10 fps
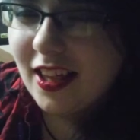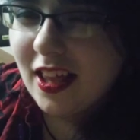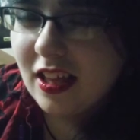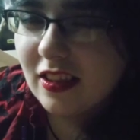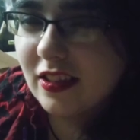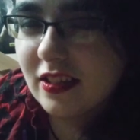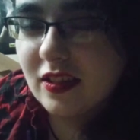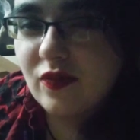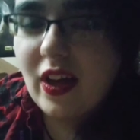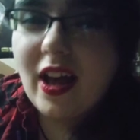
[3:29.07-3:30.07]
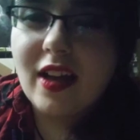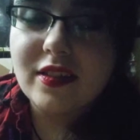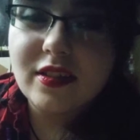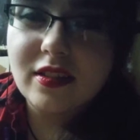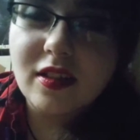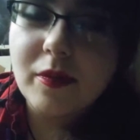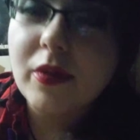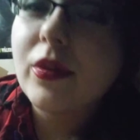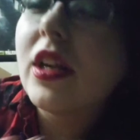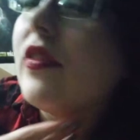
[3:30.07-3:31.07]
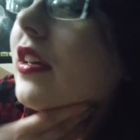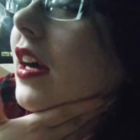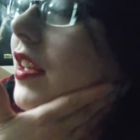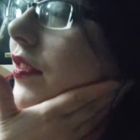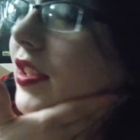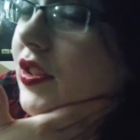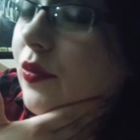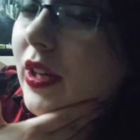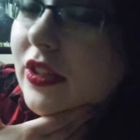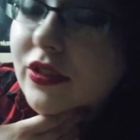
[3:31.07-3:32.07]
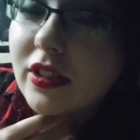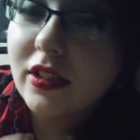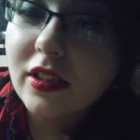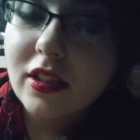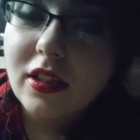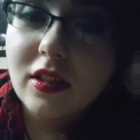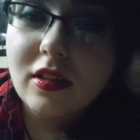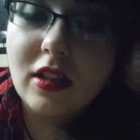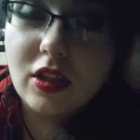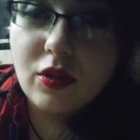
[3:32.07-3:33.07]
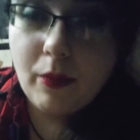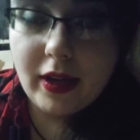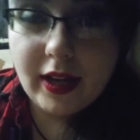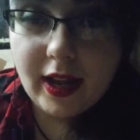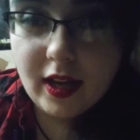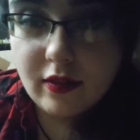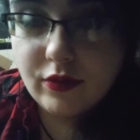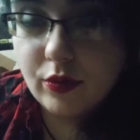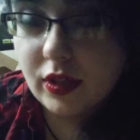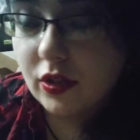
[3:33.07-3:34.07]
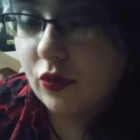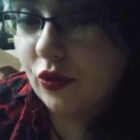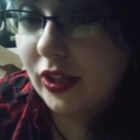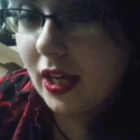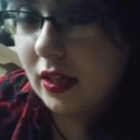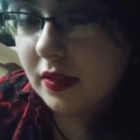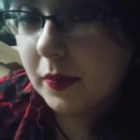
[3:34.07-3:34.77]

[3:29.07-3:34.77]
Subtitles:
This is vast. I mean, whatever kind of situation that you might have, you can create a